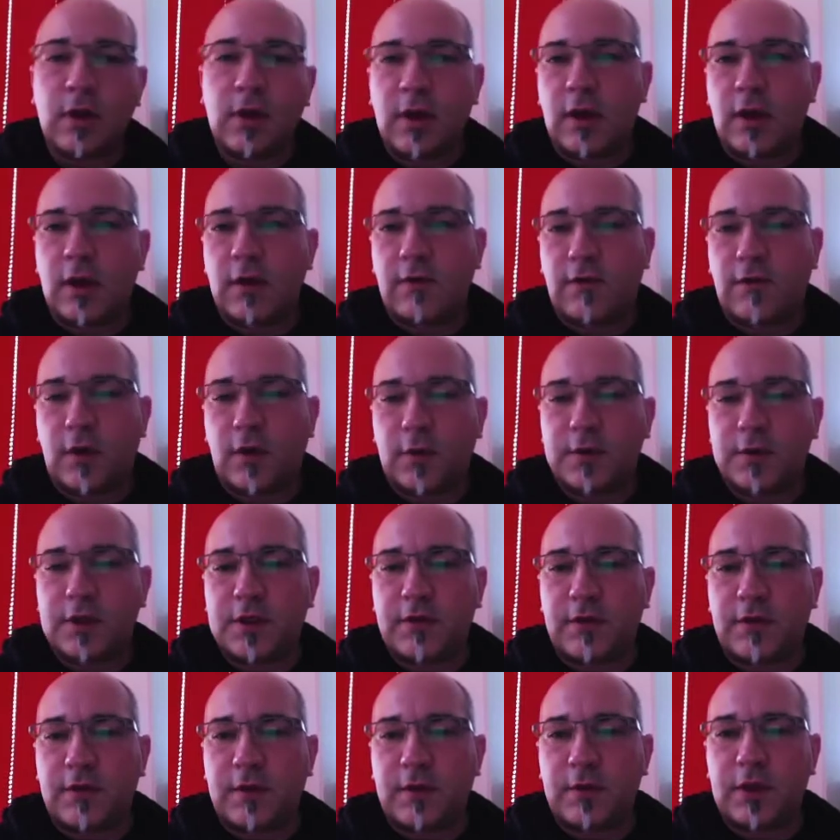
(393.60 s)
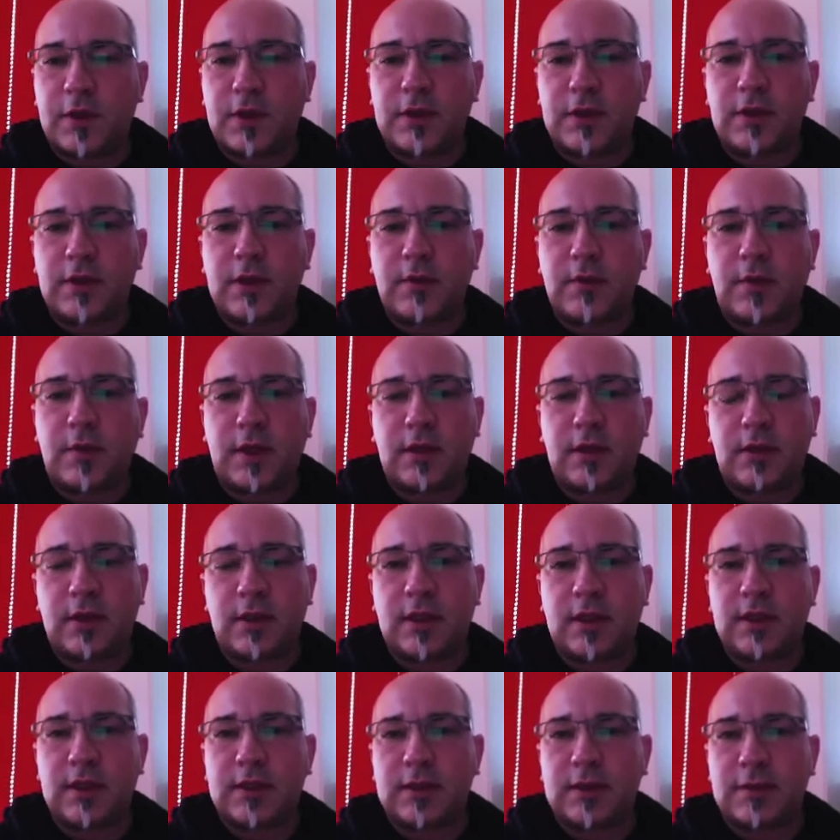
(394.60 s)
for observability, but it
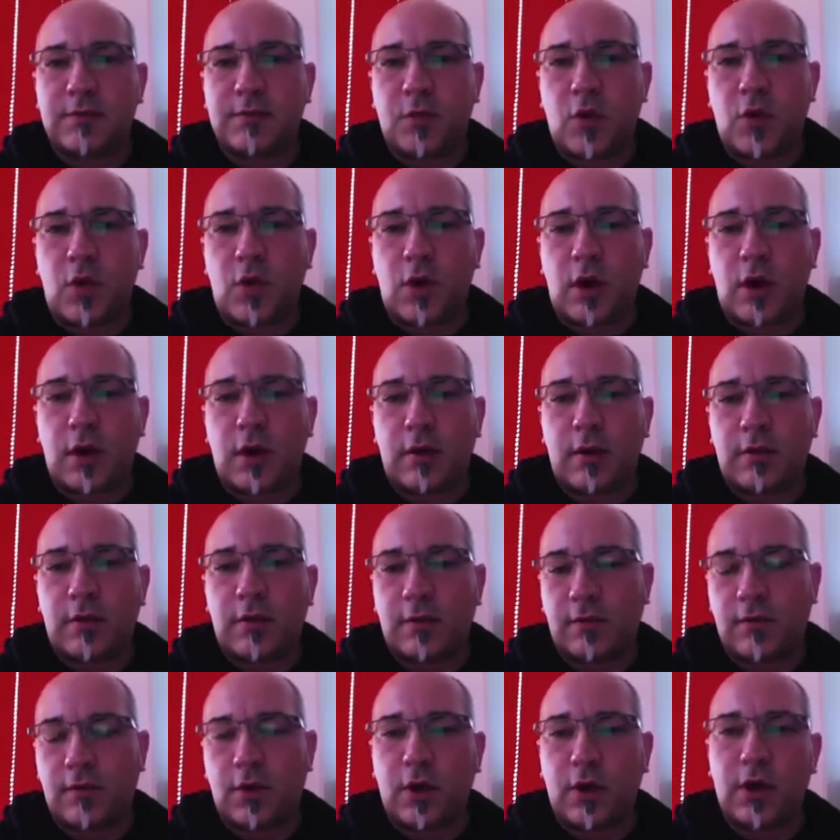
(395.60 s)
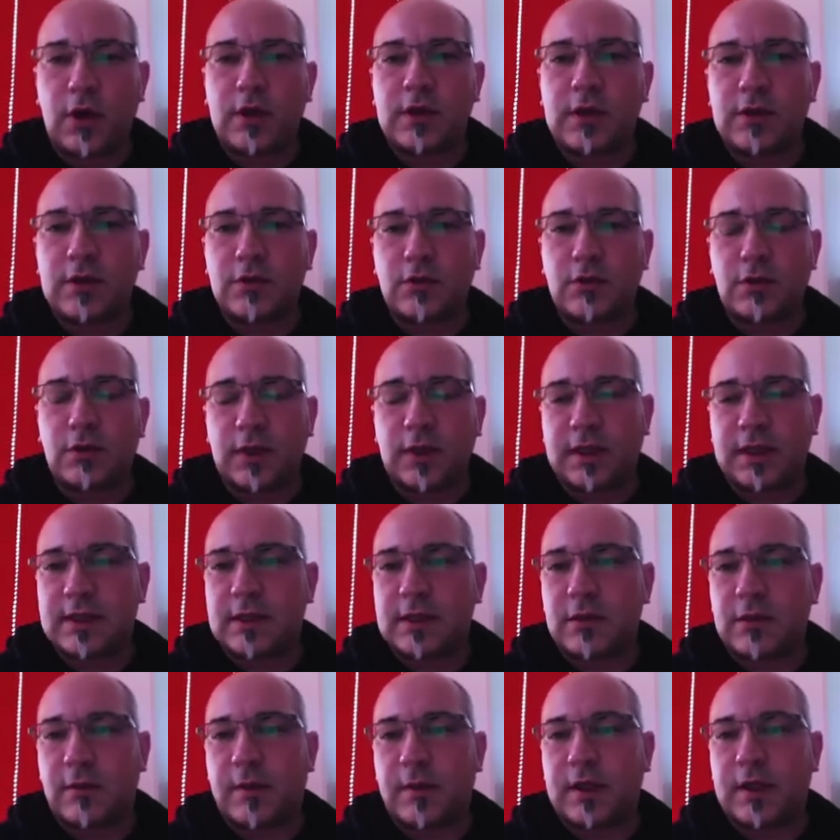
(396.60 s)
needs more work to
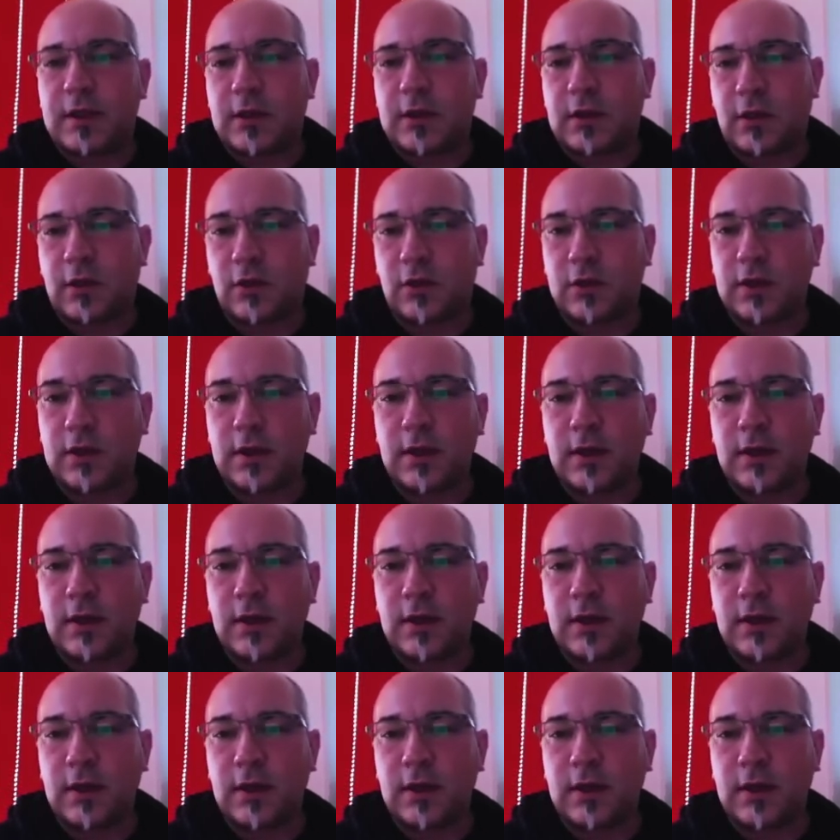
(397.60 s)
instrument the code.